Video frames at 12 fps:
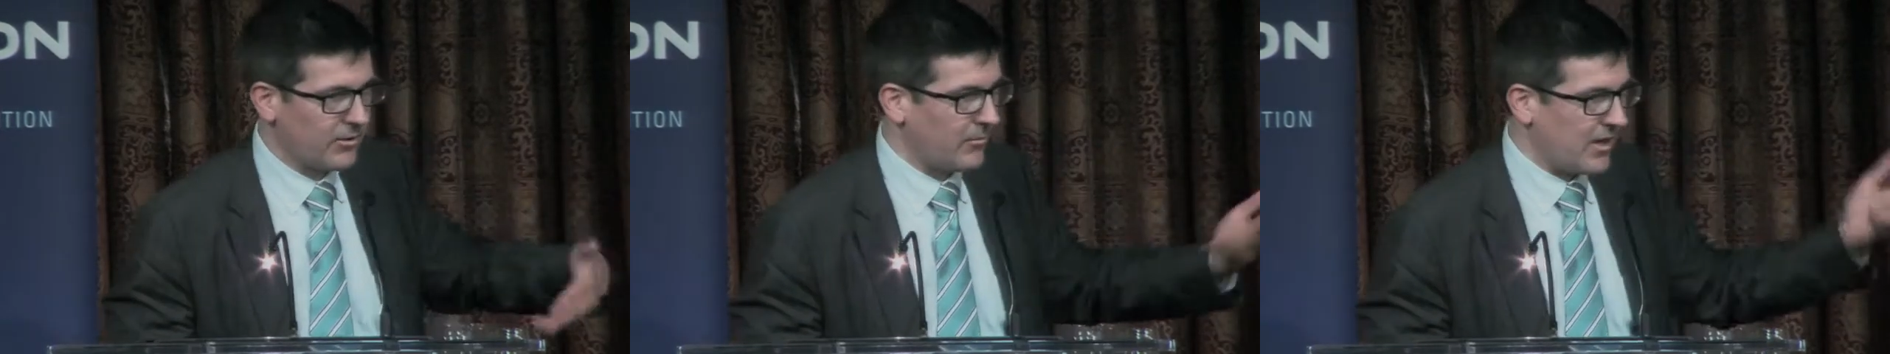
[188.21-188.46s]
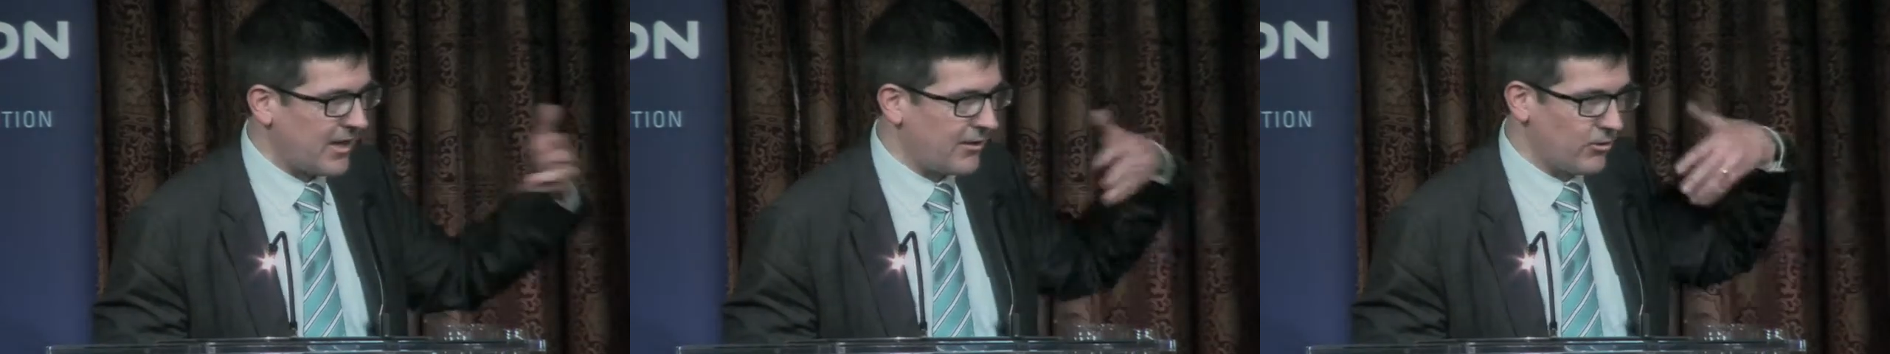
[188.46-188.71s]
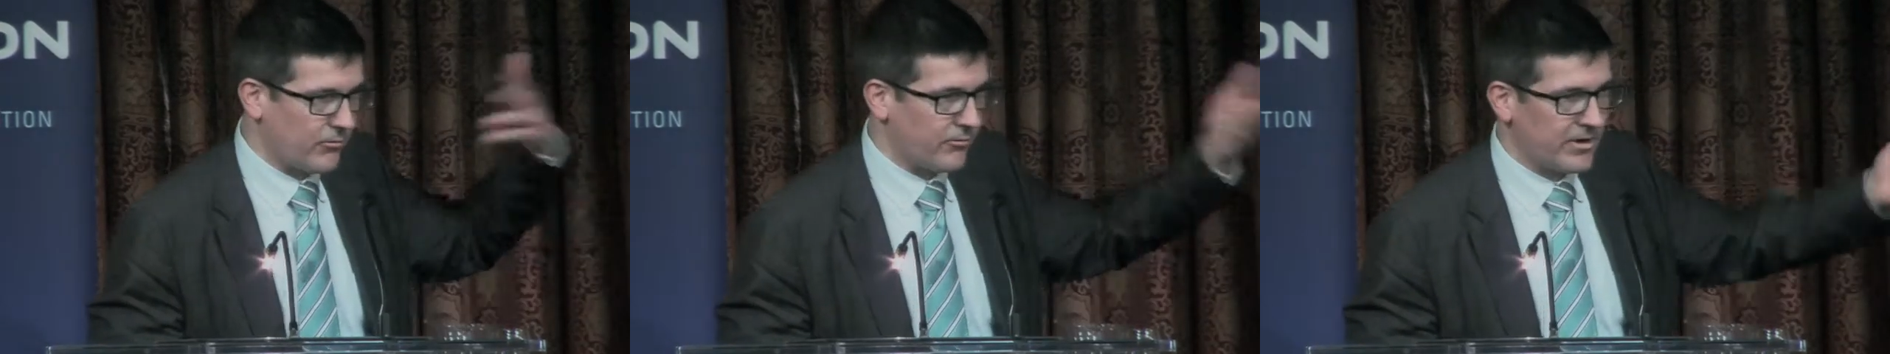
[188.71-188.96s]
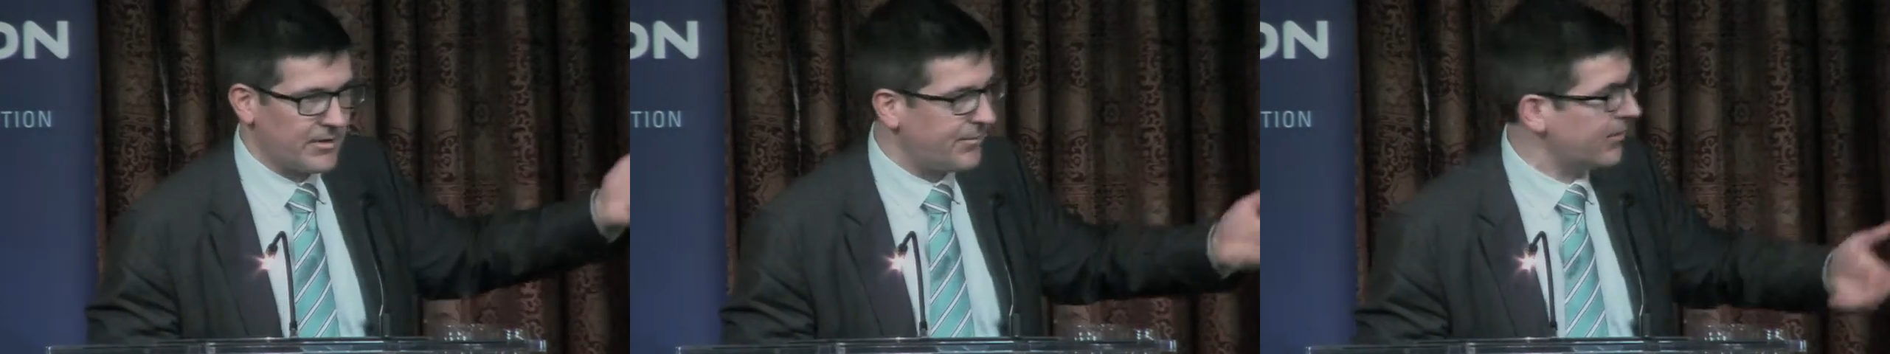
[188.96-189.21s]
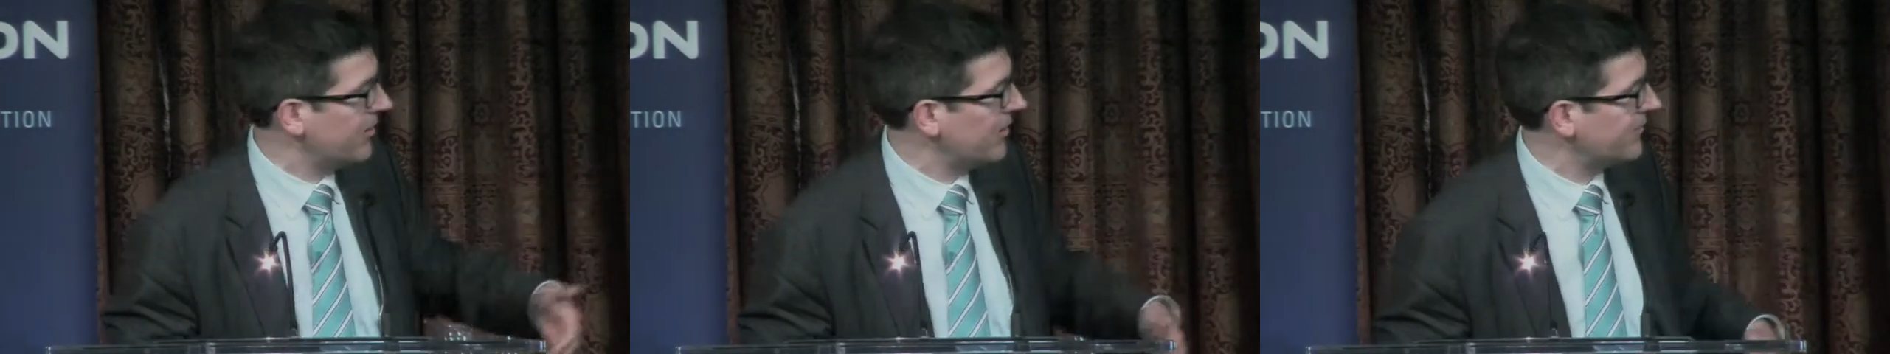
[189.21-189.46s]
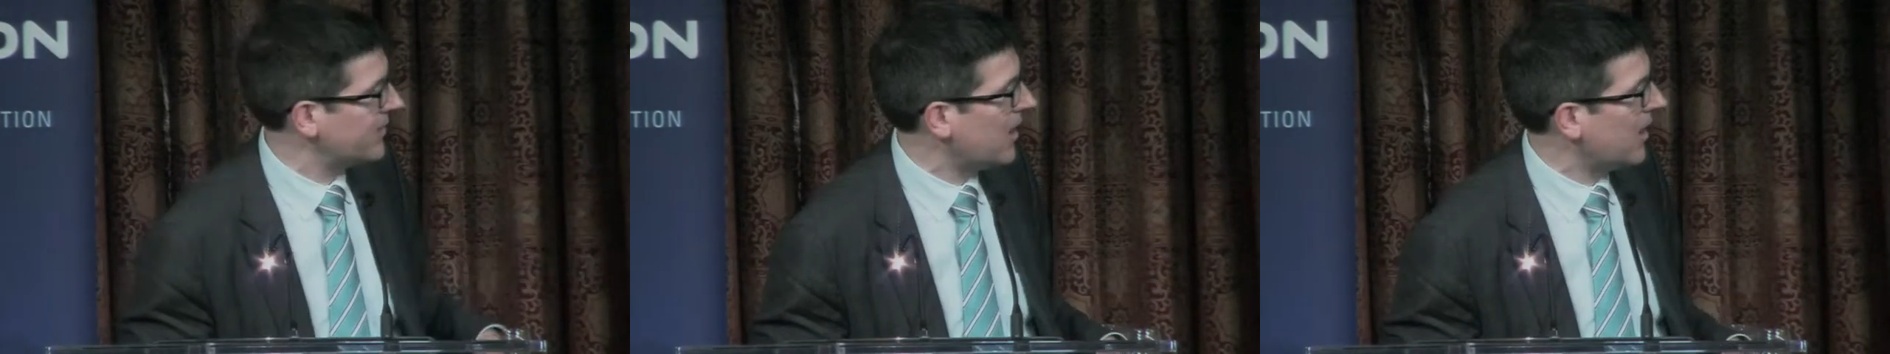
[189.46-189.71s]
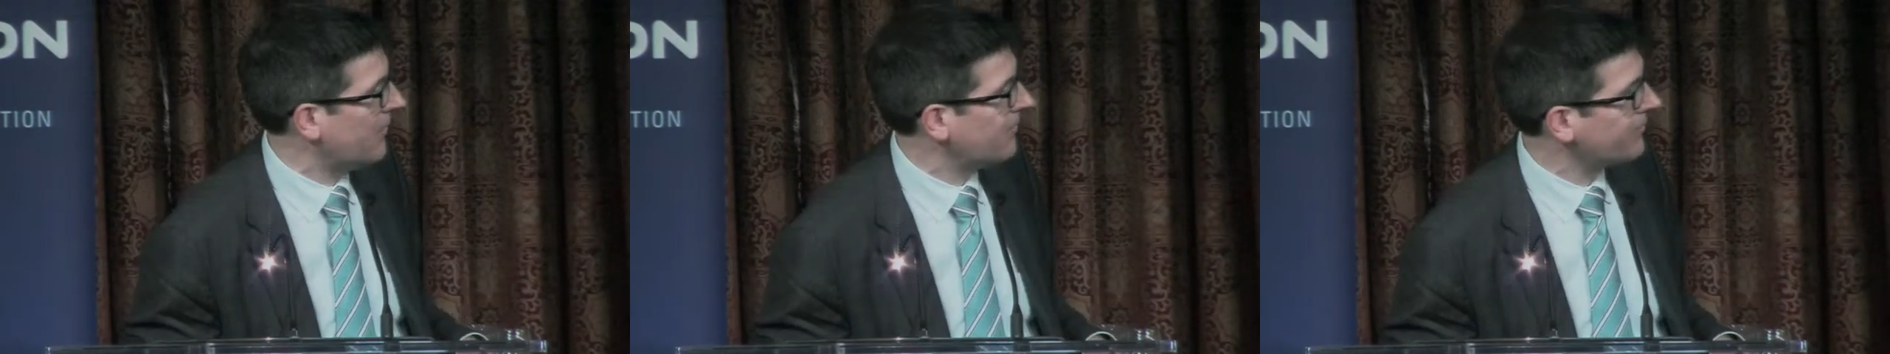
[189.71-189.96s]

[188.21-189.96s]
manner over any period of time.